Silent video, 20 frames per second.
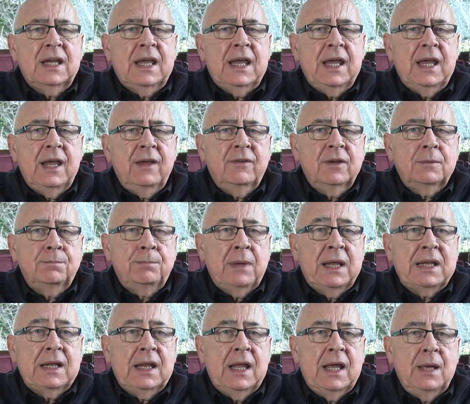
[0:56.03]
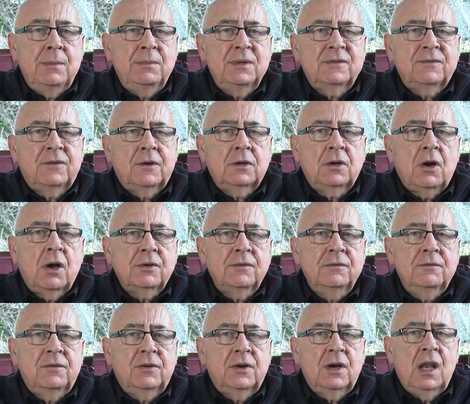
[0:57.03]
cave at Bethlehem is
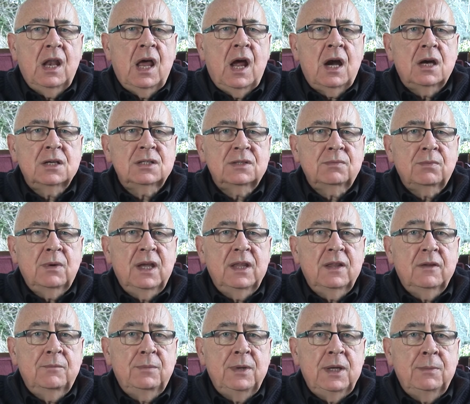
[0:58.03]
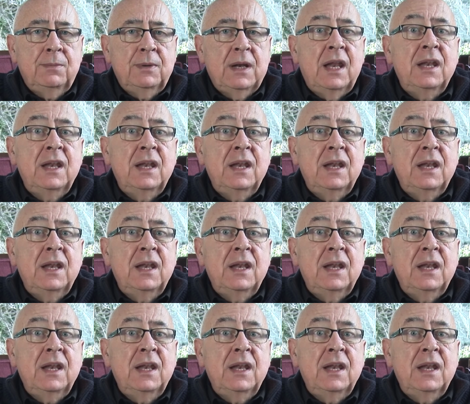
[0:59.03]
forgotten for a large swathe of people,